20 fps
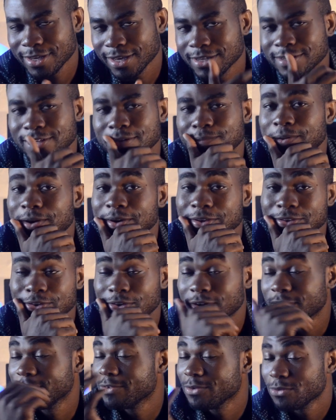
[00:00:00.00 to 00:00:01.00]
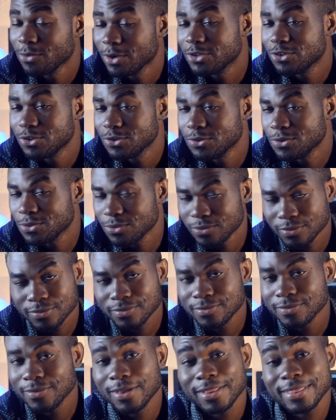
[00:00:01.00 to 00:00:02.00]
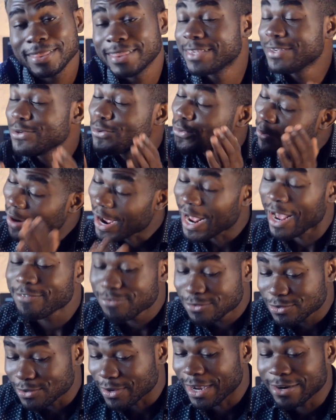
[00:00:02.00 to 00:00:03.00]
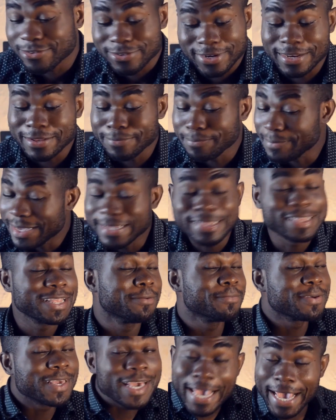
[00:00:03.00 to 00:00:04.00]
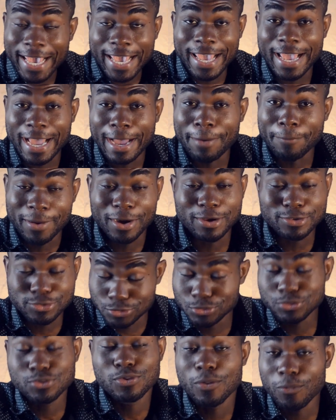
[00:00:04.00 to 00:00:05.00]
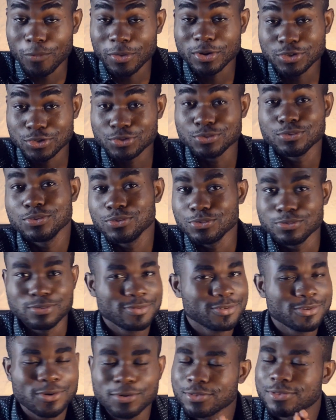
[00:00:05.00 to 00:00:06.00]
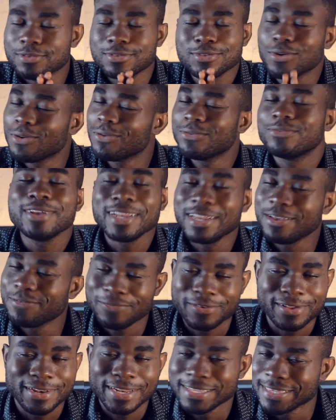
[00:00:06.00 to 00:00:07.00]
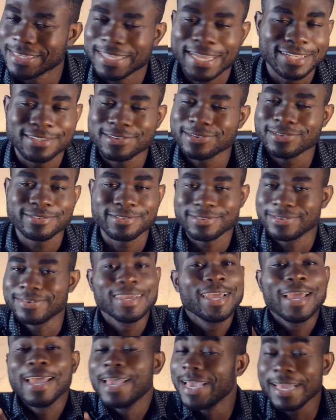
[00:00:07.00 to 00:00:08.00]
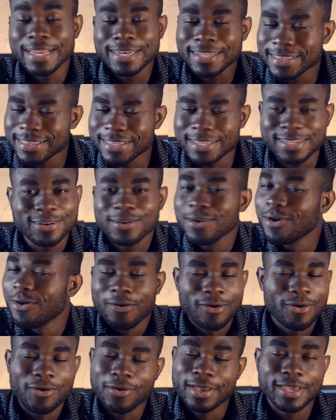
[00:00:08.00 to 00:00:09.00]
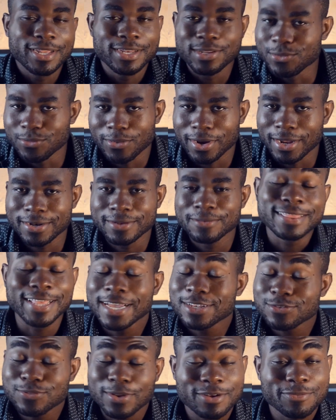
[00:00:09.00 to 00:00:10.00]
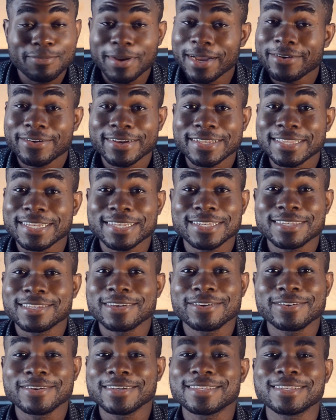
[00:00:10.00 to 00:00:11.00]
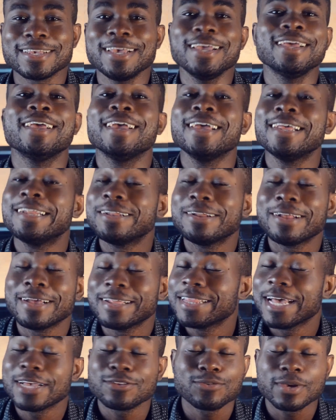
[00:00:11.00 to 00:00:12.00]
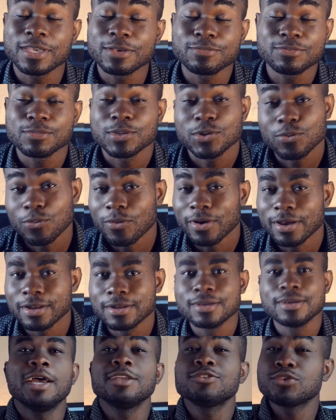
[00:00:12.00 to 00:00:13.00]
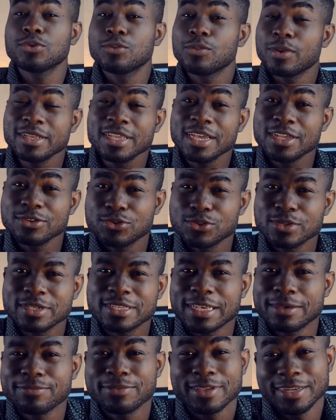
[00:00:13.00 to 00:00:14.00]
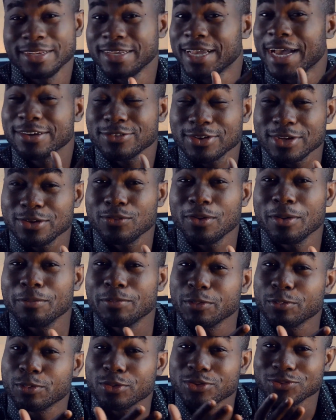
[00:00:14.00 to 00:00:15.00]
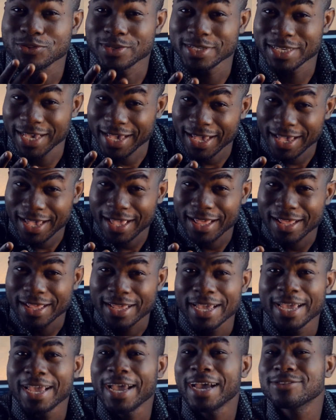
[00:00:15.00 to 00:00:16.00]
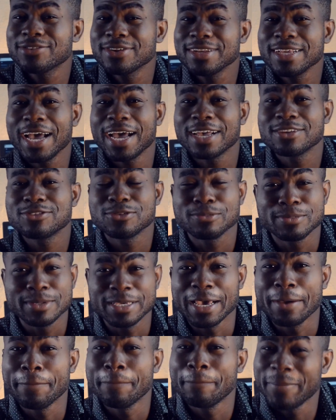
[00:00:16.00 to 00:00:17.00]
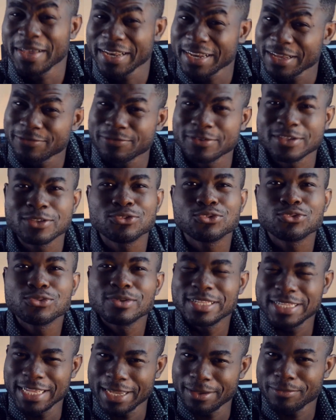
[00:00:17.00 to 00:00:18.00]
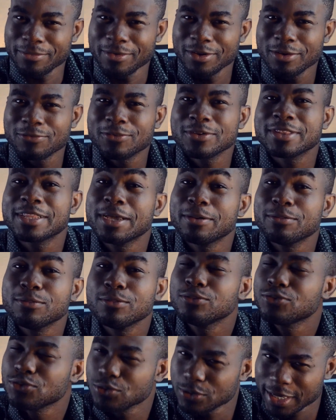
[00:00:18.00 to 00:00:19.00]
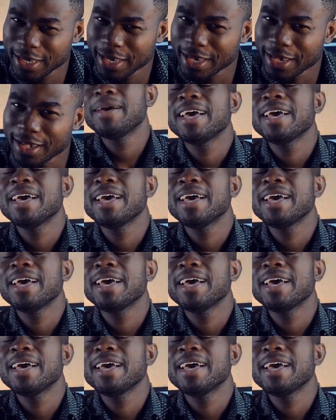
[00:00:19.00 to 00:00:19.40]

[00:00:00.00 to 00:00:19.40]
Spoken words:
cares about you or even what you do. You have to actually make them care about you or what you do. So don't really feel entitled to anything or anyone. That's one of my greatest secrets, and that's what keeps me going. And so when you're doing something, you actually want people to care. It actually has to be a benefit to them, for them to care.